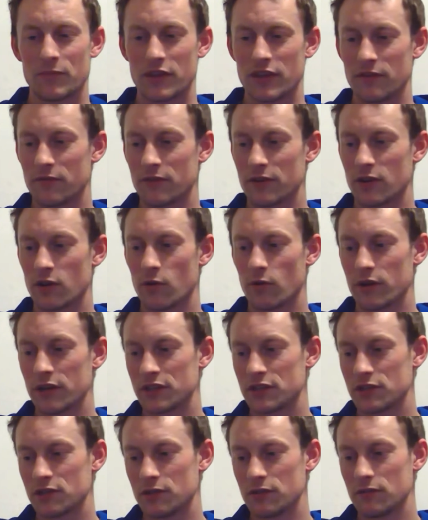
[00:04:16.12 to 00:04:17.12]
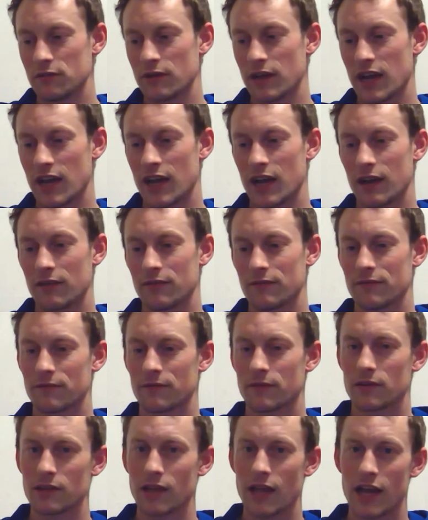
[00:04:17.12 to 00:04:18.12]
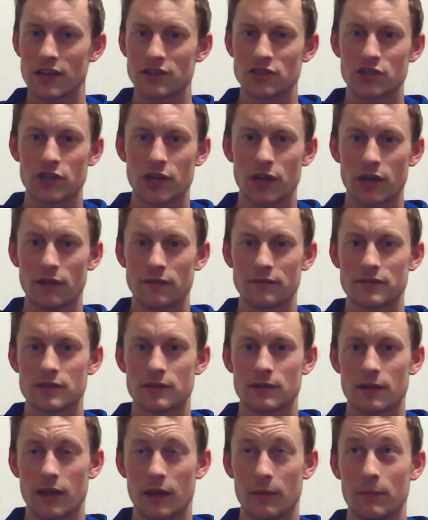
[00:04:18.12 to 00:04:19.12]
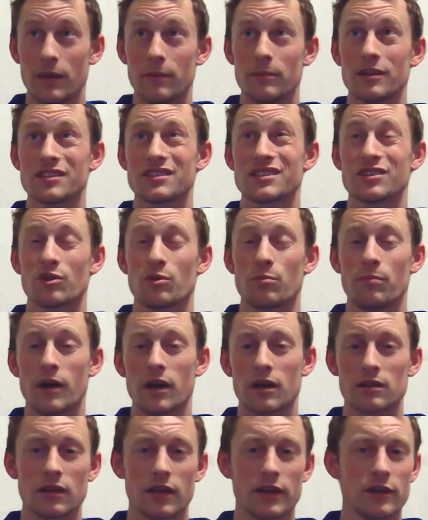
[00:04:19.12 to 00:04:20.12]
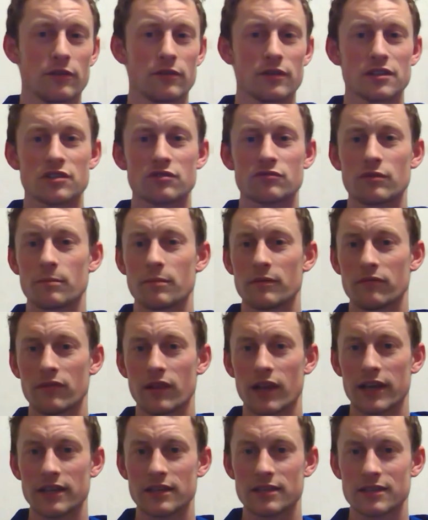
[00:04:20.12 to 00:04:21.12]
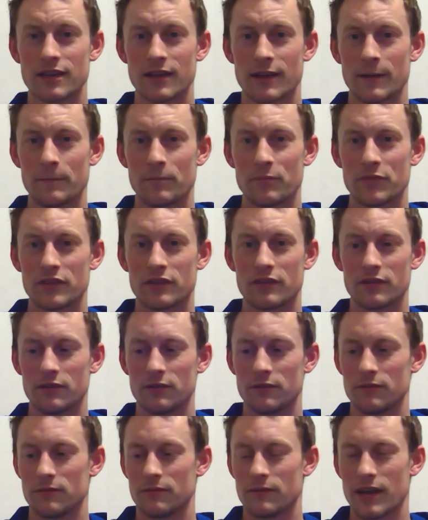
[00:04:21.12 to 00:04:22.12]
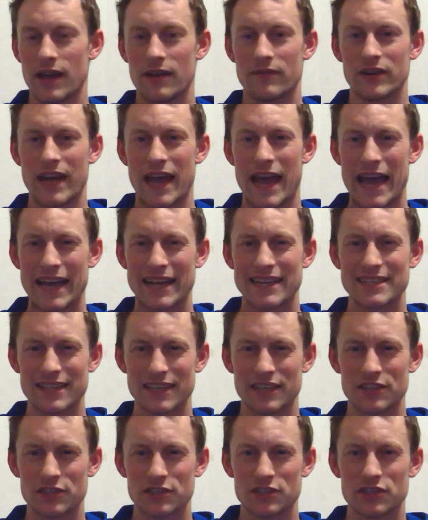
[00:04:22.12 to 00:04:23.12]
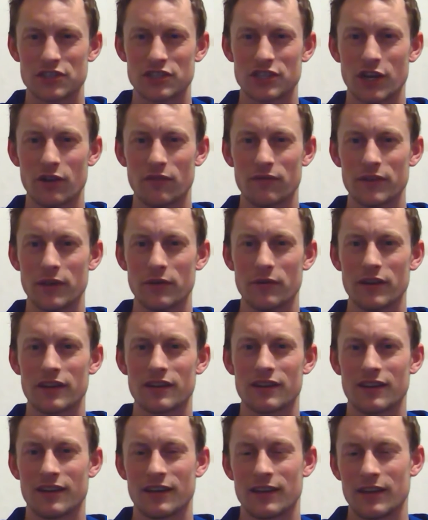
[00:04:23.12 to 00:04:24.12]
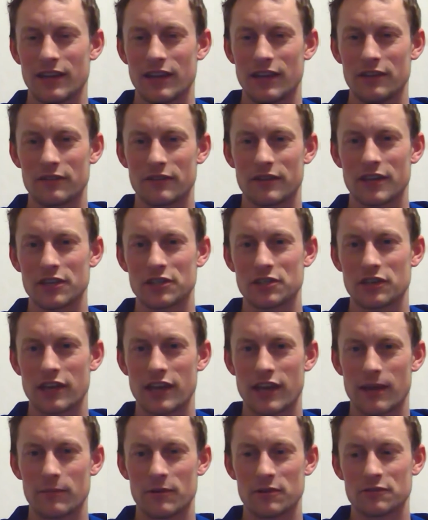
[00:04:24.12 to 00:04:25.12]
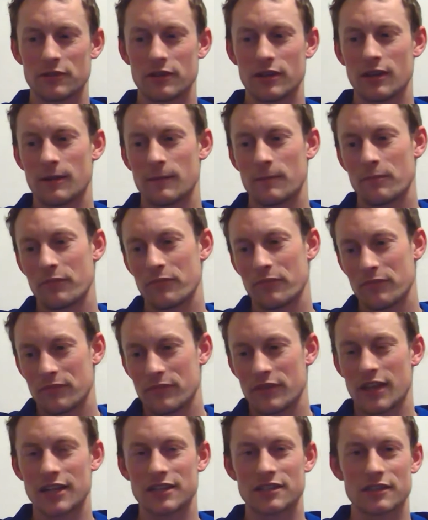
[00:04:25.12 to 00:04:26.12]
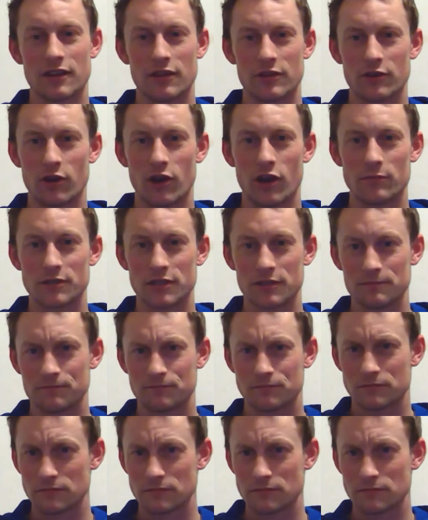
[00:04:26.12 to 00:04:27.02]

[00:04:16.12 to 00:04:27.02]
If you're going to have glass shelves and maybe a single puck light or a strip of lights to have an accent shelf unit in your kitchen cabinetry, that's another option.